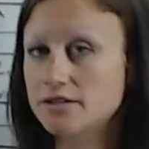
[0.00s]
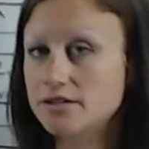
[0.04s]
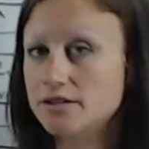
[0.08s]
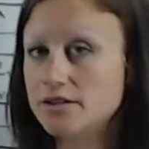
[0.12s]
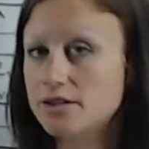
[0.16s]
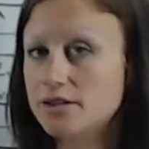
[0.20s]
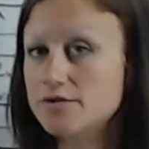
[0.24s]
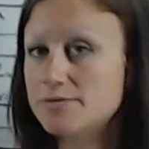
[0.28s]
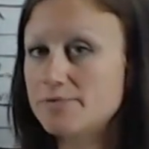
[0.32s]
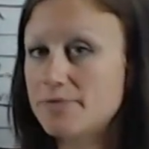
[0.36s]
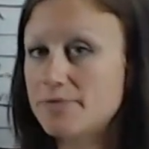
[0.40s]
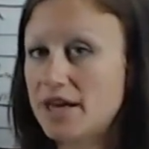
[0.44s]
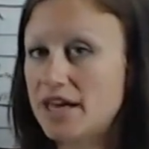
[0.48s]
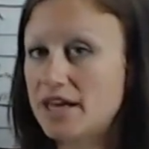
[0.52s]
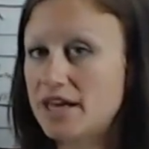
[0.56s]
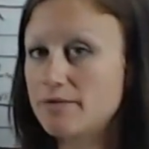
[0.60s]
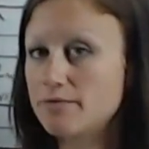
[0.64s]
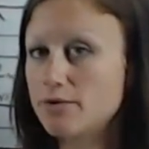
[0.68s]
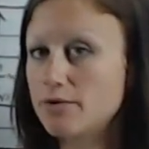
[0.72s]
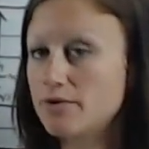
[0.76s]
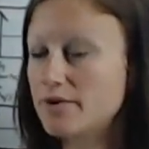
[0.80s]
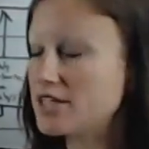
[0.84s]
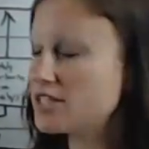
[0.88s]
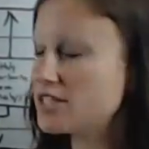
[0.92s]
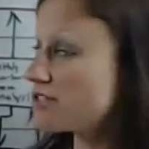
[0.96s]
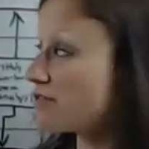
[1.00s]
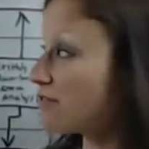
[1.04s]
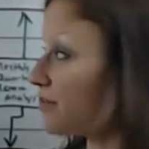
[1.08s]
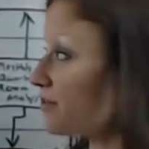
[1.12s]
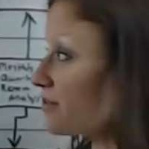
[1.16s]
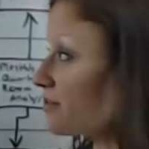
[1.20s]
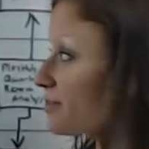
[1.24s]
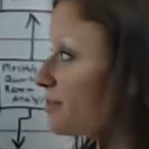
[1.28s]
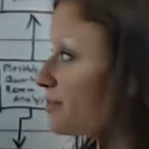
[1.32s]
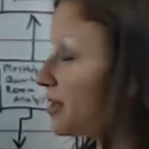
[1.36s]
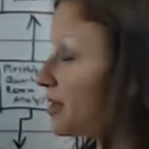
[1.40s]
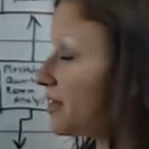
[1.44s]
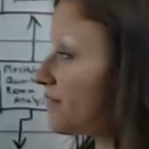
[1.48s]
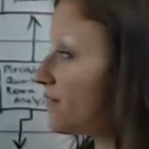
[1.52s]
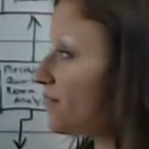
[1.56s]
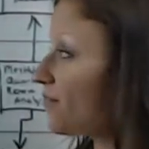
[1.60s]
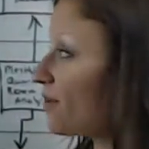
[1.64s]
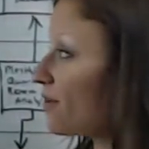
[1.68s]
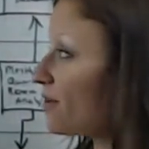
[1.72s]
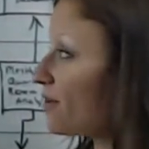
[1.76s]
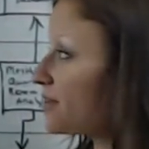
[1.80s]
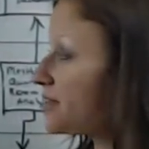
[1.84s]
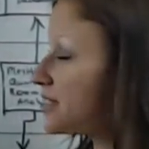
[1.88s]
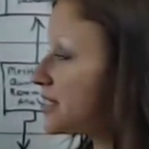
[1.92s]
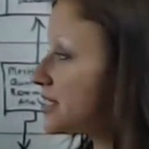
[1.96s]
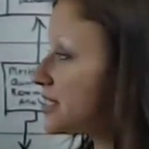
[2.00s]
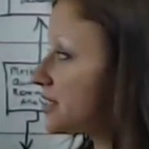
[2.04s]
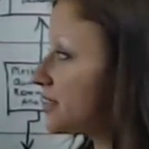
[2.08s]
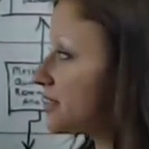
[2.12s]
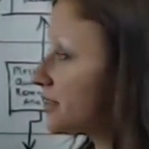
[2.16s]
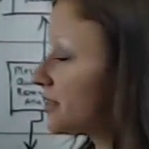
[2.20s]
those pain points or those pitfalls,